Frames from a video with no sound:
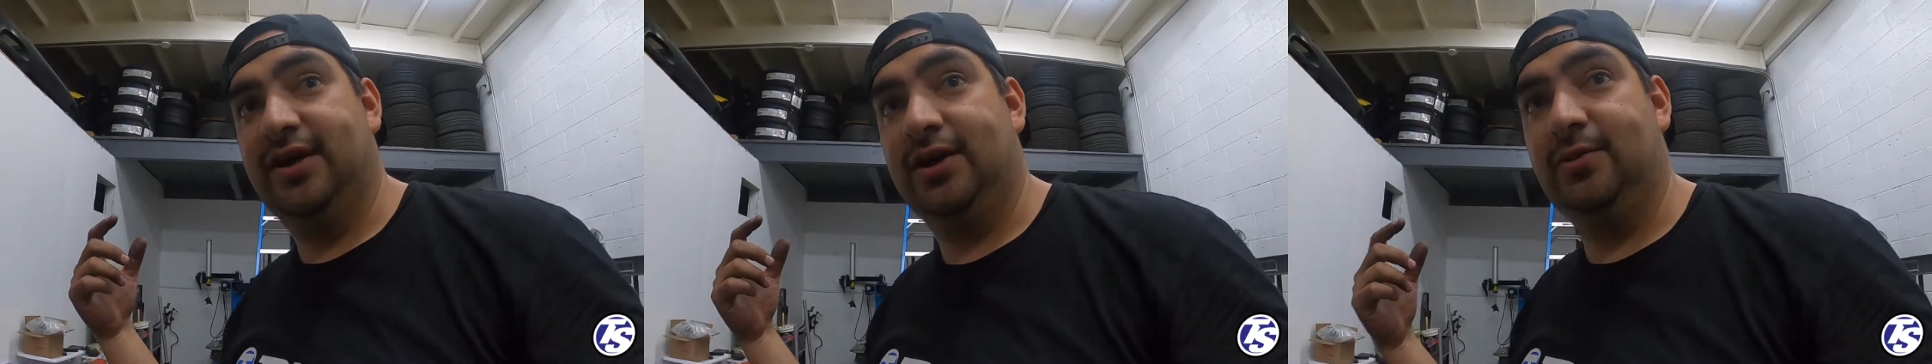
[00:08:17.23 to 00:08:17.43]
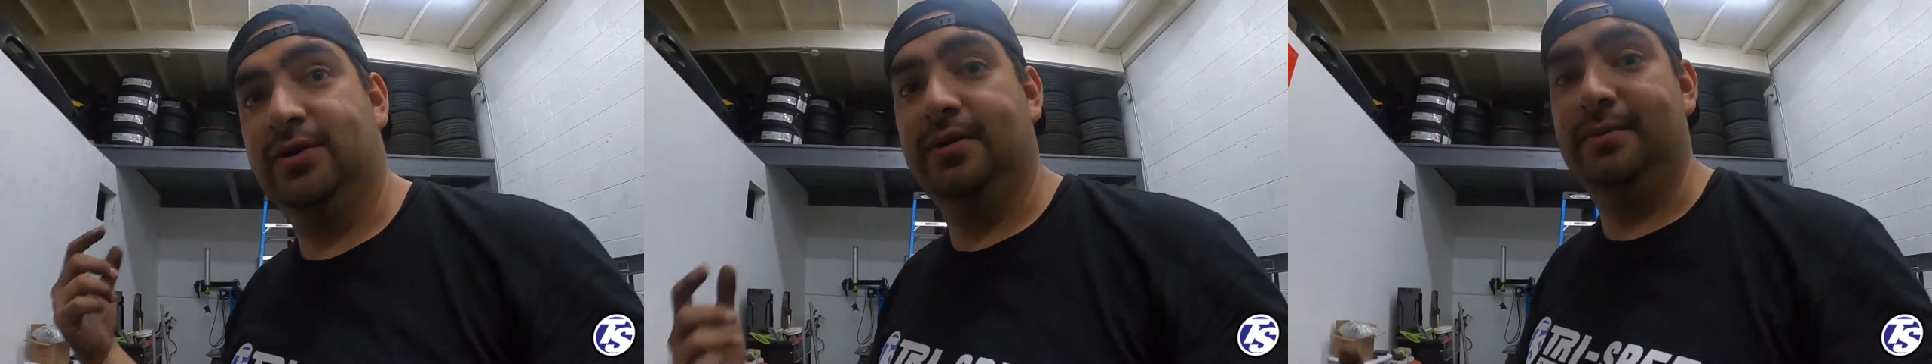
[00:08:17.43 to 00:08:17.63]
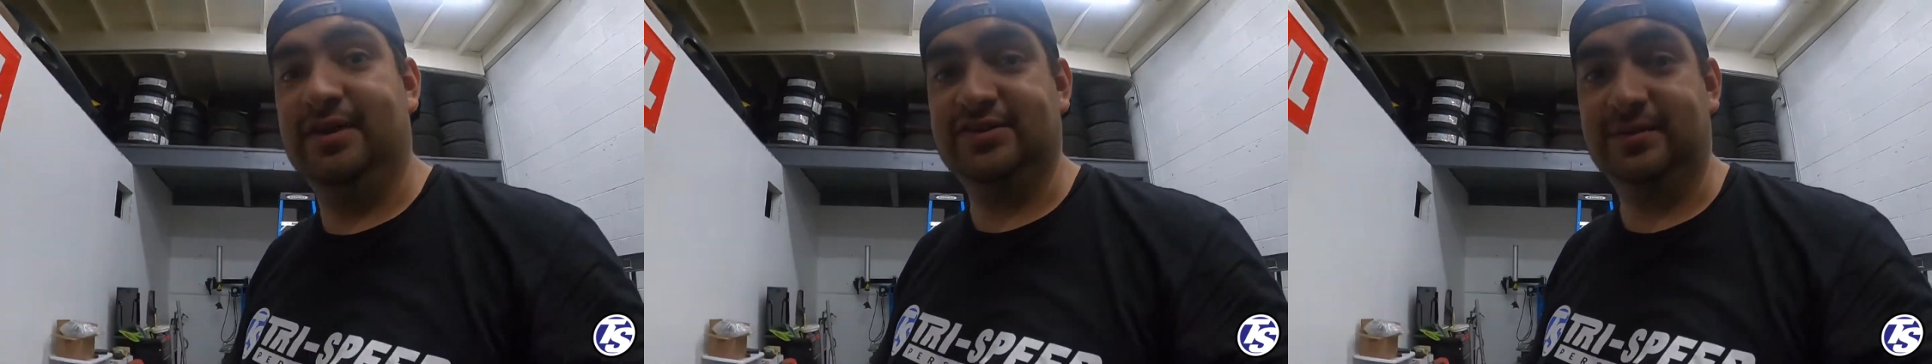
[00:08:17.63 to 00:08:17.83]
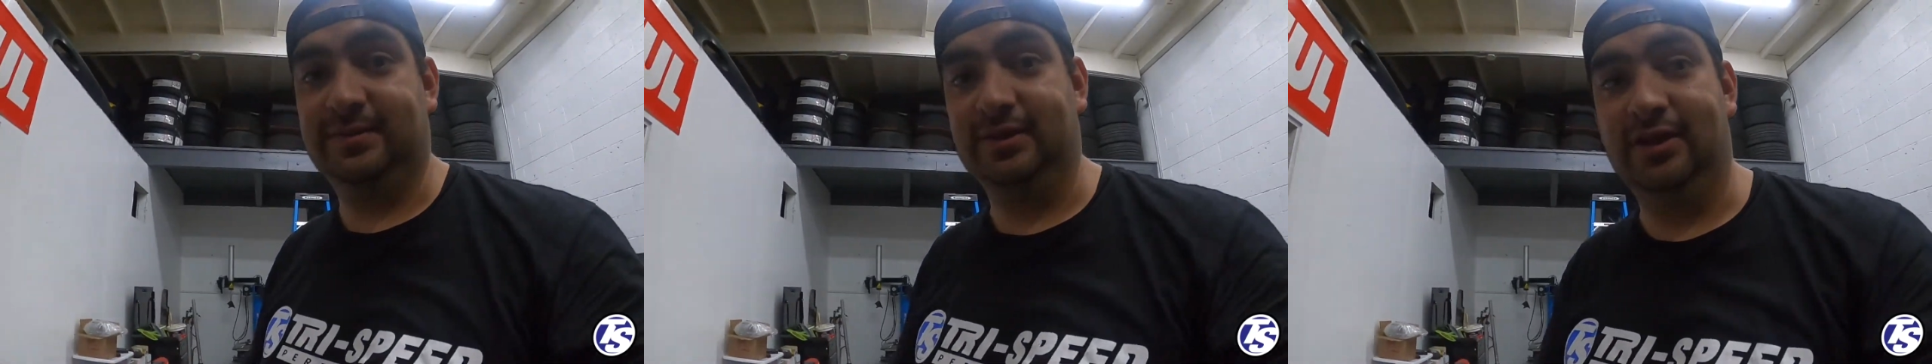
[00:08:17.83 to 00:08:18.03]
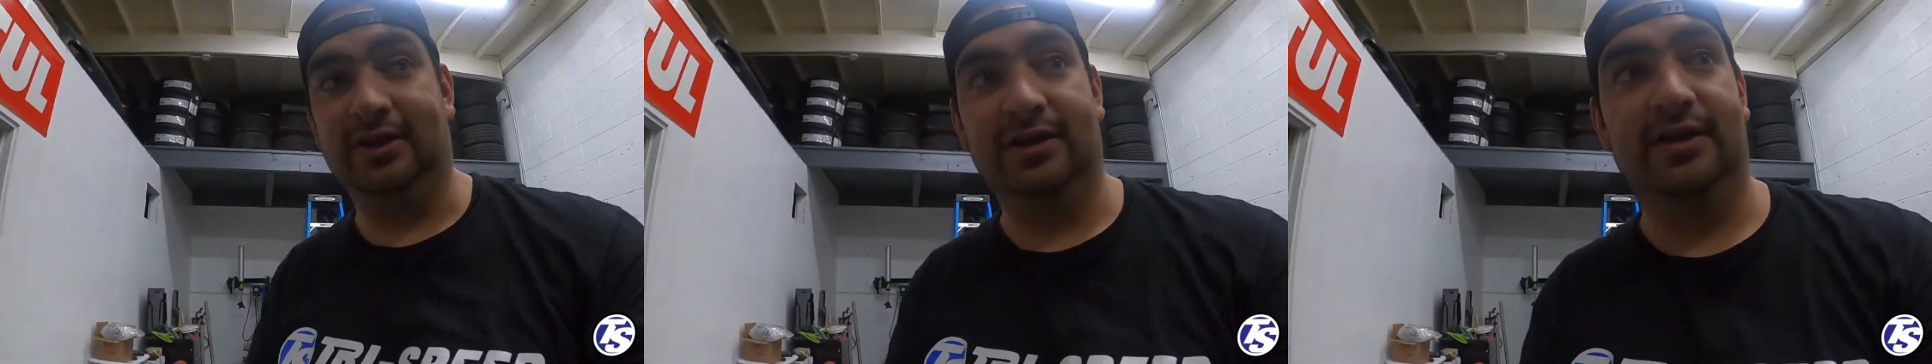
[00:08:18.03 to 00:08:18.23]
I don't wanna mess up the
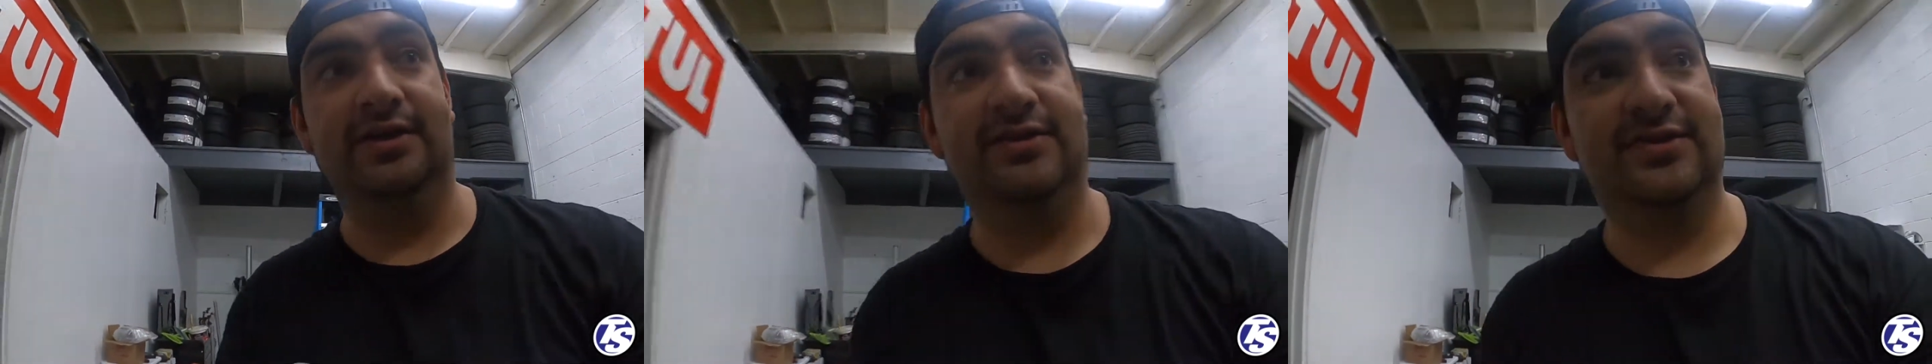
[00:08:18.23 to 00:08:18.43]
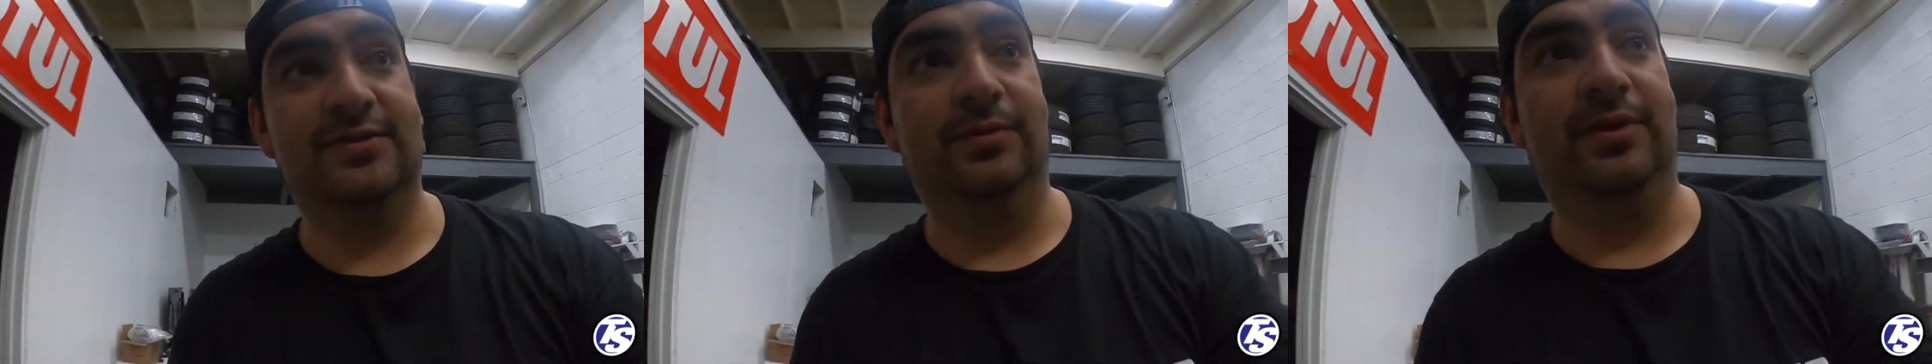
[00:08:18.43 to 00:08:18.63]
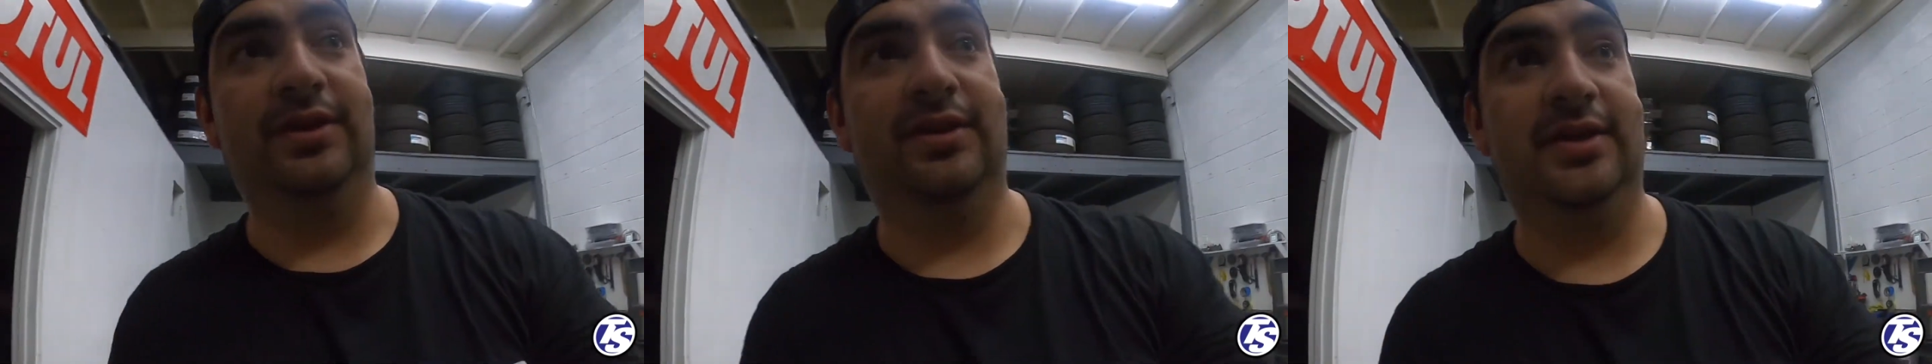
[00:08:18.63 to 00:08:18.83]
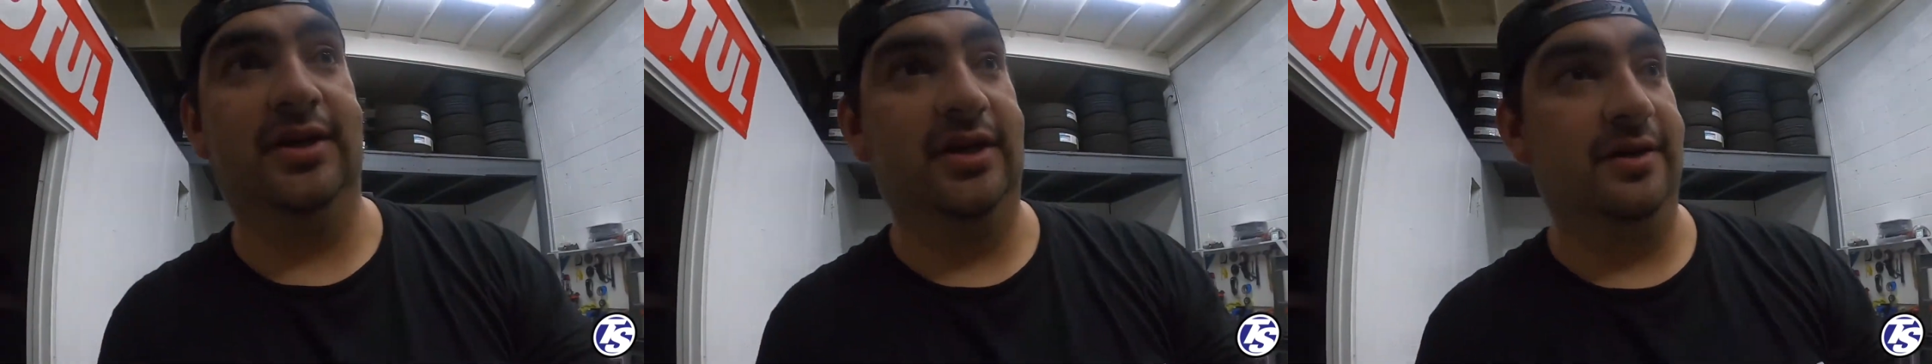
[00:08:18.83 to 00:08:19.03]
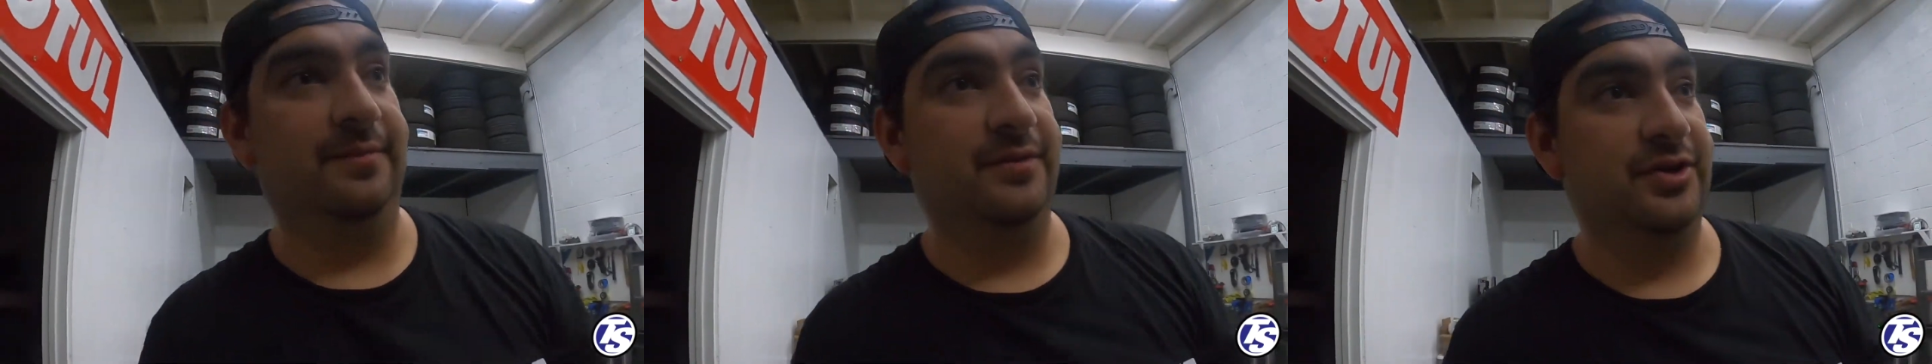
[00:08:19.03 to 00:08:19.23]
lug nuts with
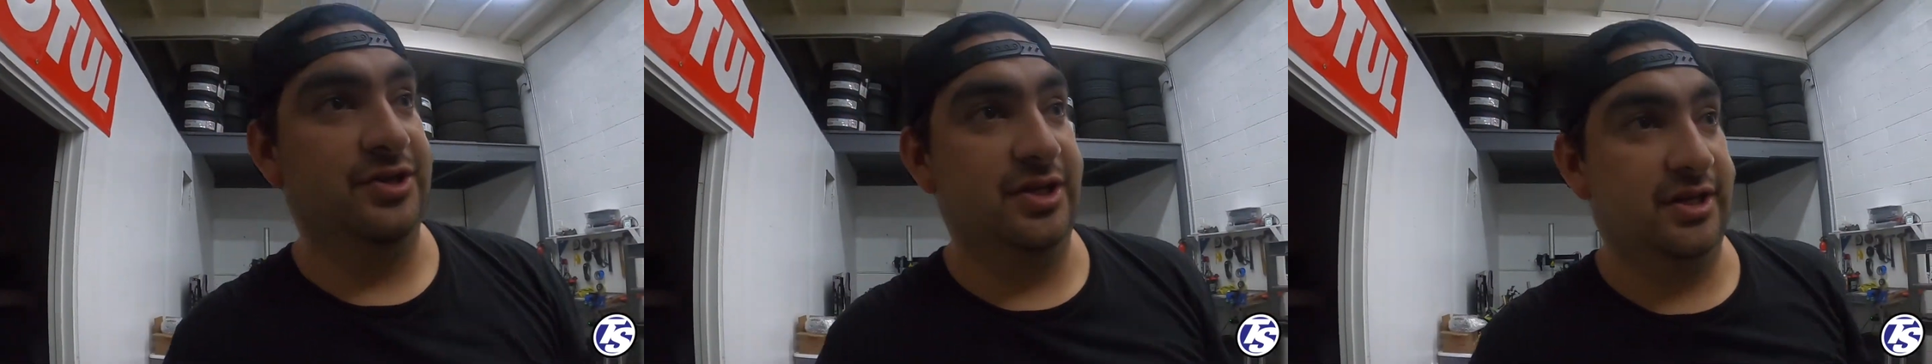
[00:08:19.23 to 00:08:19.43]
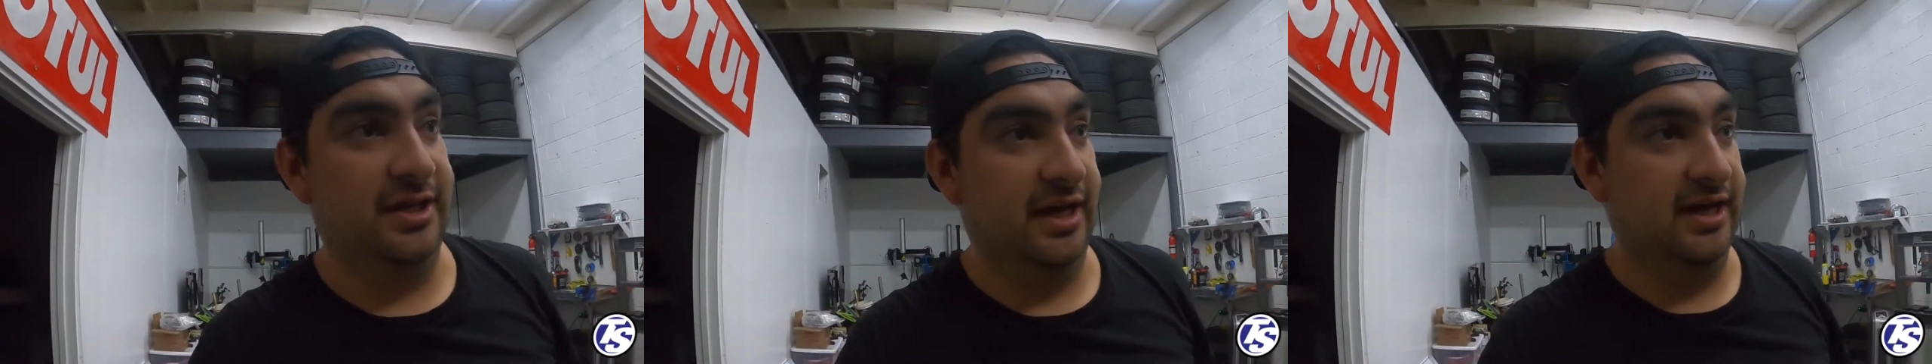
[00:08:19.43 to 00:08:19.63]
shitty